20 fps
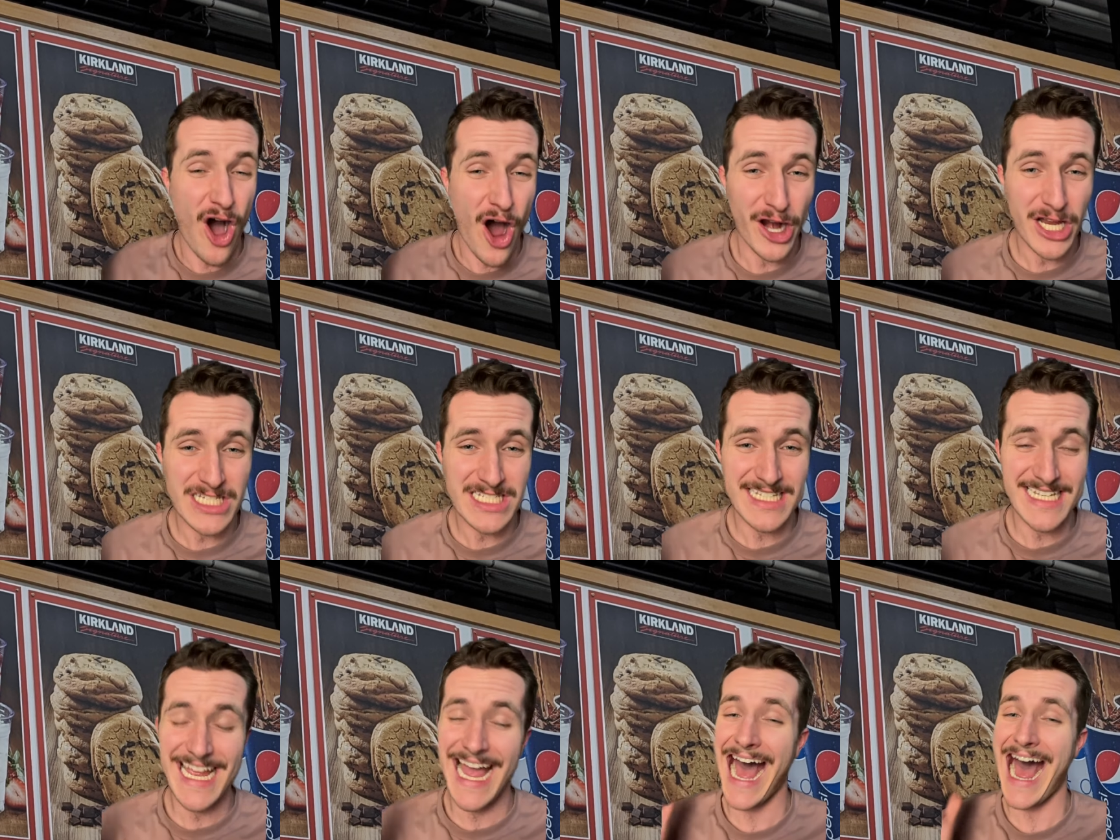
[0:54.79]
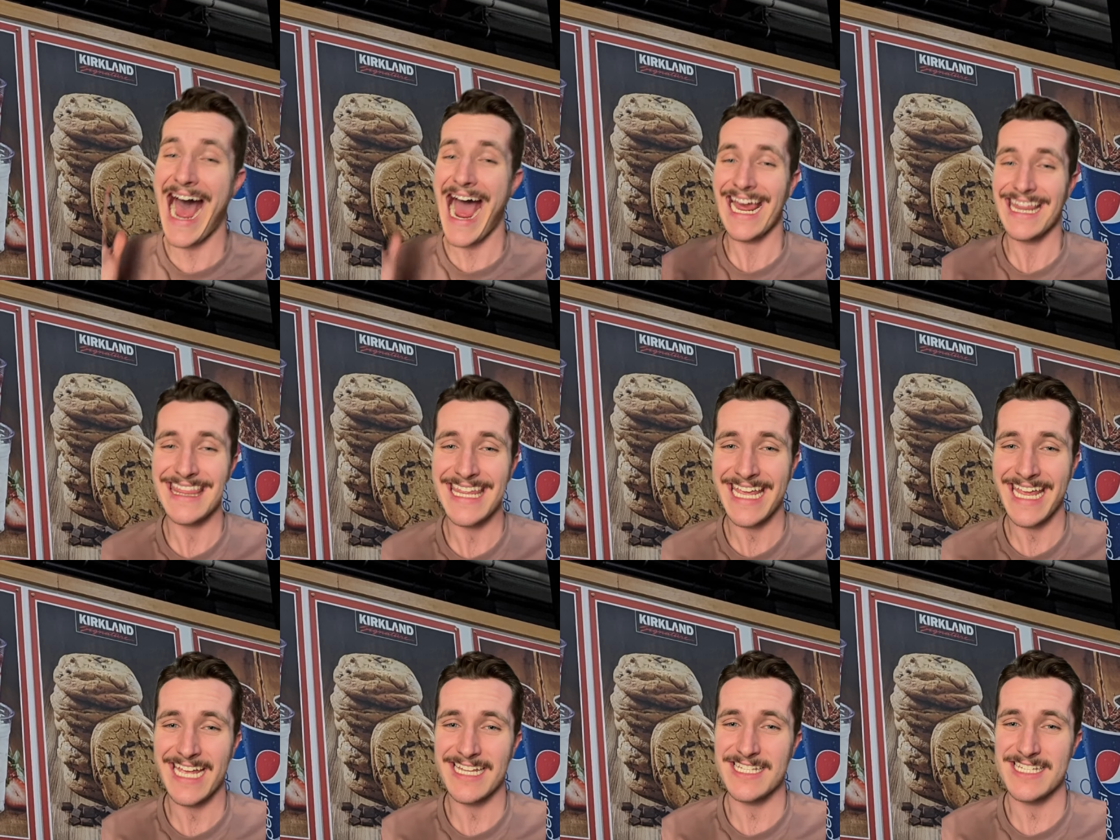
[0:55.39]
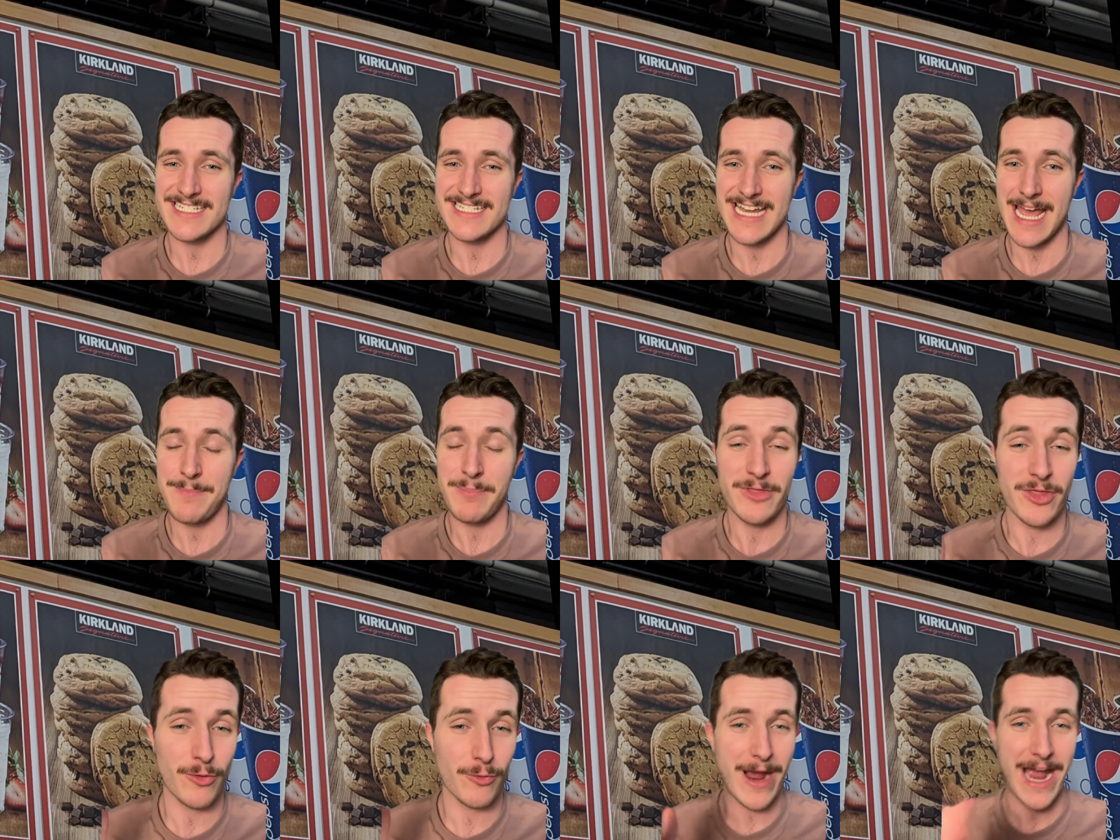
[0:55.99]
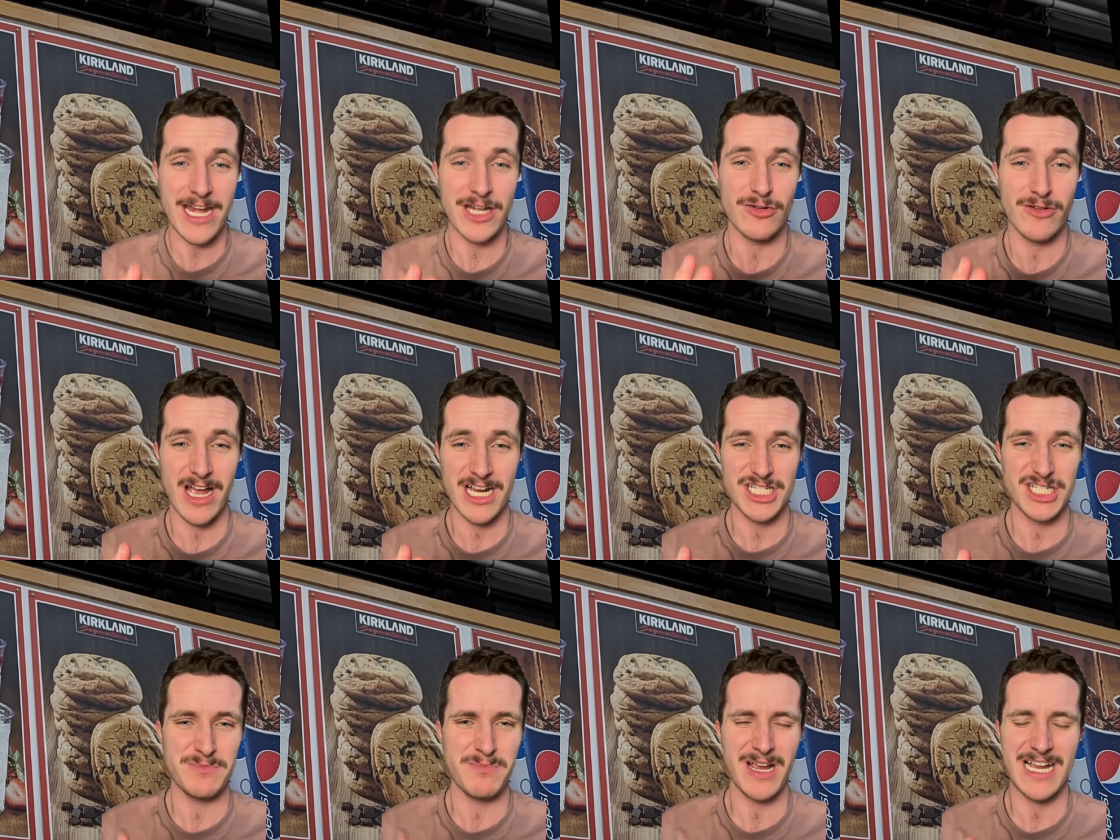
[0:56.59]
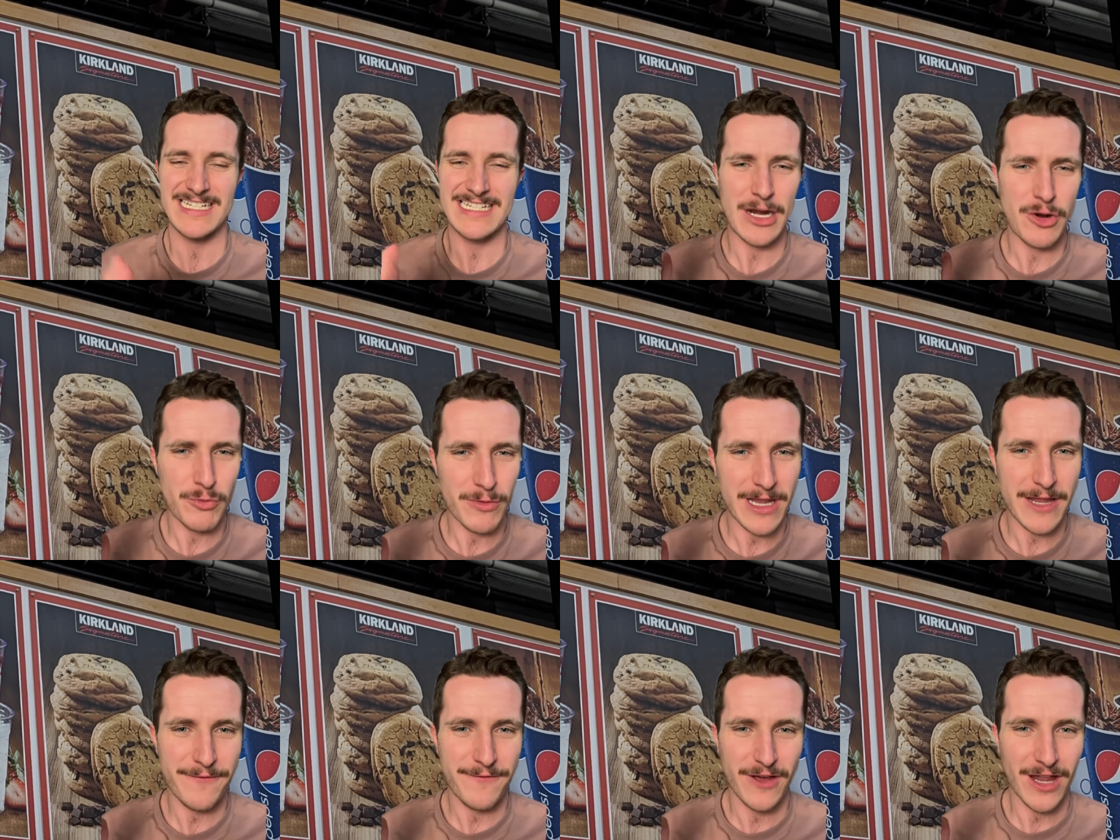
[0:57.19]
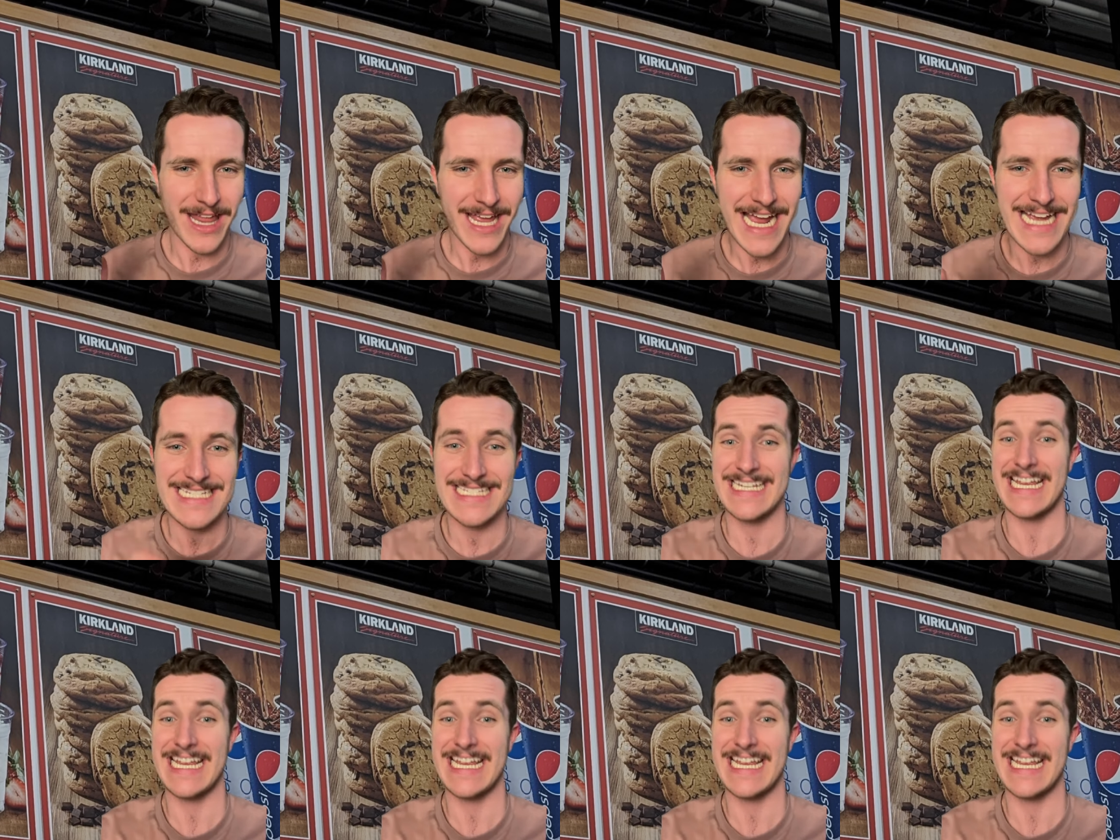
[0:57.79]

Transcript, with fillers: Honestly, I think it's a step in the right direction because I don't really feel like I